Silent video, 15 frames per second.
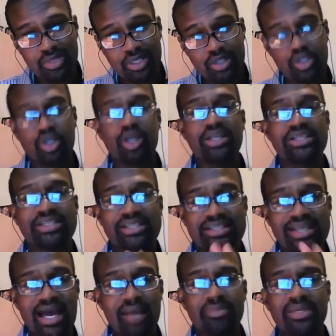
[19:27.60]
you're going to
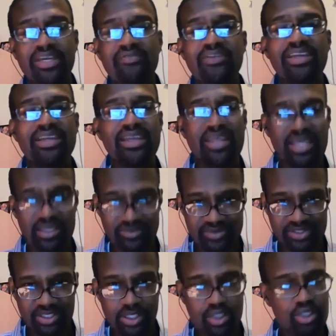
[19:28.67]
stop giving
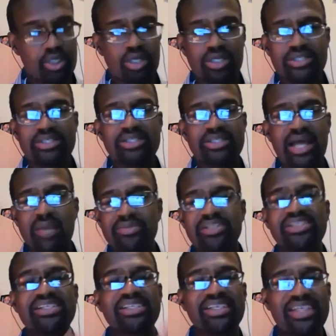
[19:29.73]
gifts. You're going to stop
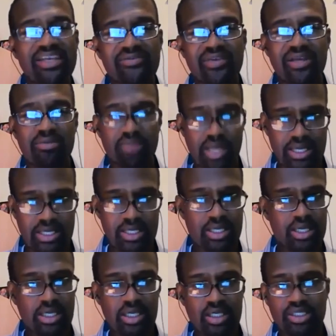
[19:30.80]
just giving money,
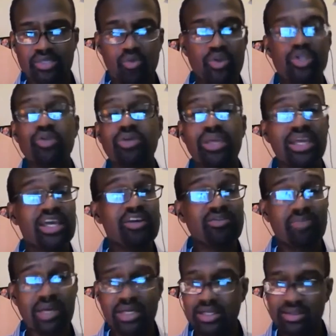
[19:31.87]
because when you give
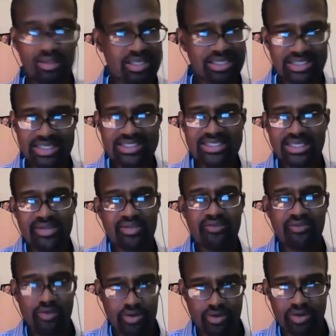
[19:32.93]
money, it does nothing
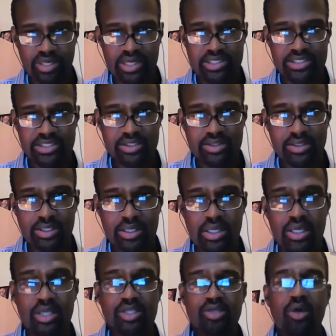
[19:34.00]
for your case.
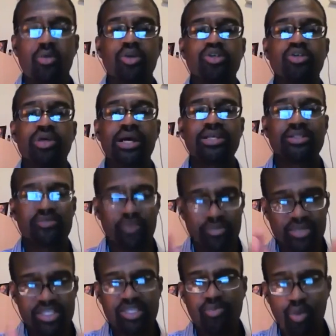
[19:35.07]
So I want you guys, from
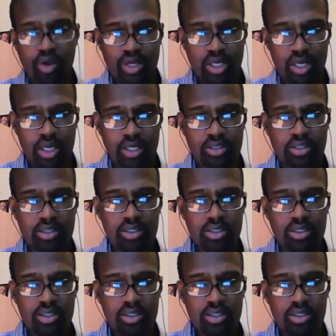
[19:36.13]
this point on,